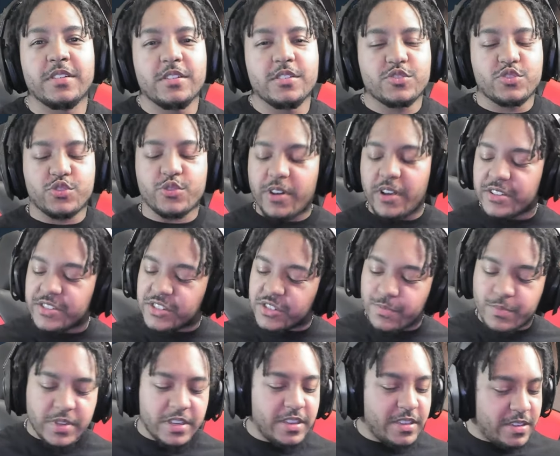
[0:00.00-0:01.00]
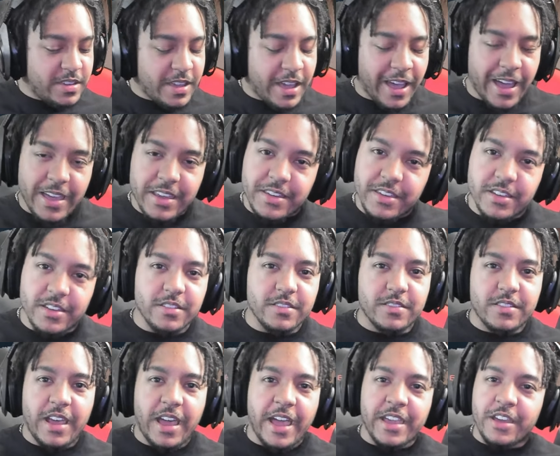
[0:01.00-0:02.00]
Trust me, I get it.
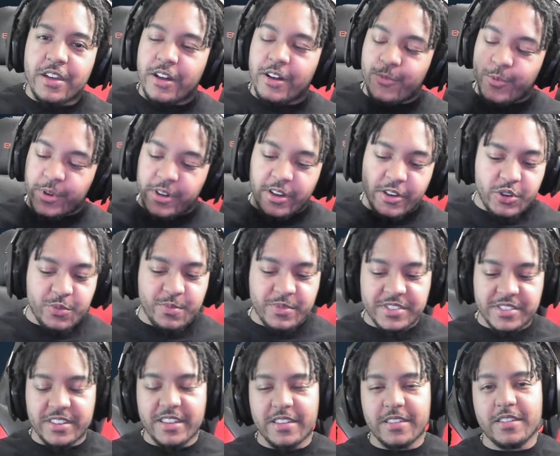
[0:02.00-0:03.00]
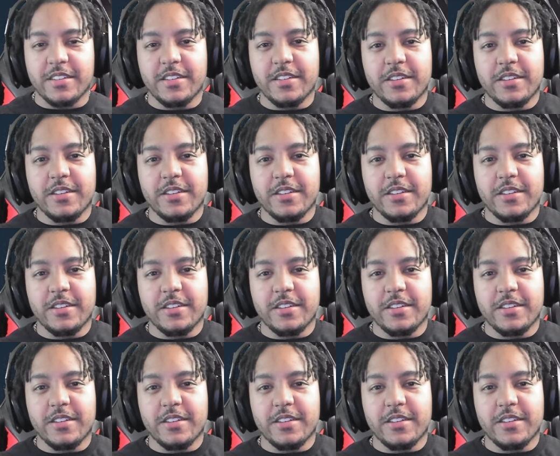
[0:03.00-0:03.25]
I 100% uh,